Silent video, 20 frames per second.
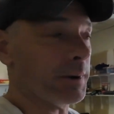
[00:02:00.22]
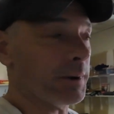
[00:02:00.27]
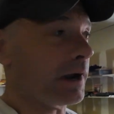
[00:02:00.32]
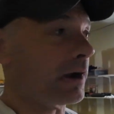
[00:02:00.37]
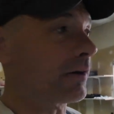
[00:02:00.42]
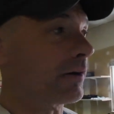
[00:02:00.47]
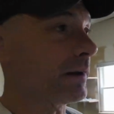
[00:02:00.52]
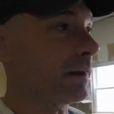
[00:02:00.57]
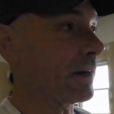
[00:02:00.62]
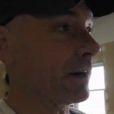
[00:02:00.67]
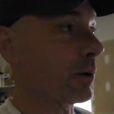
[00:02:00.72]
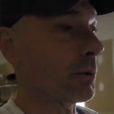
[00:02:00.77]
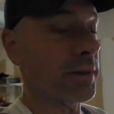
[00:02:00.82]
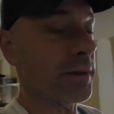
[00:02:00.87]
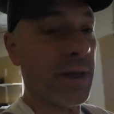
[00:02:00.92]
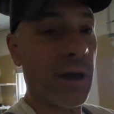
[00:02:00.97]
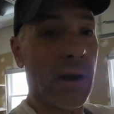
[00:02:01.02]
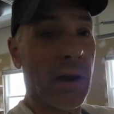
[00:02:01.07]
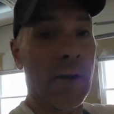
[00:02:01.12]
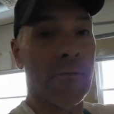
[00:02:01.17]
air in here
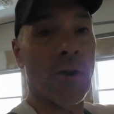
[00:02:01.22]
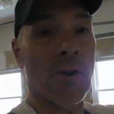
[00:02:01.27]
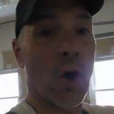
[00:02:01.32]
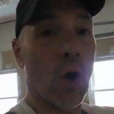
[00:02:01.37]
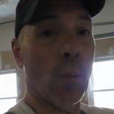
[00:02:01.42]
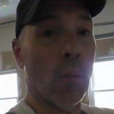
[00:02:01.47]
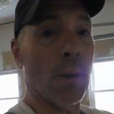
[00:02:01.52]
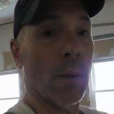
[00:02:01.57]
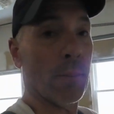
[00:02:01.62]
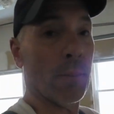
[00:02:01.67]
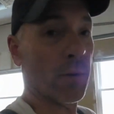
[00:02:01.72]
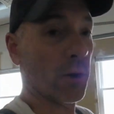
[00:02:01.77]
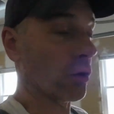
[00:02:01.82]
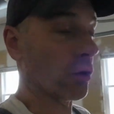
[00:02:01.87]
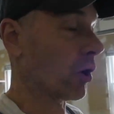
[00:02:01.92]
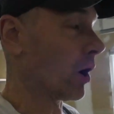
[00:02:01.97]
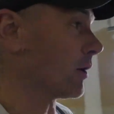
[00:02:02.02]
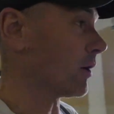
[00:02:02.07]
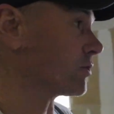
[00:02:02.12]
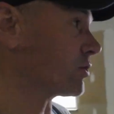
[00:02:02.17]
without having to open up the
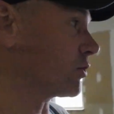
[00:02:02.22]
garage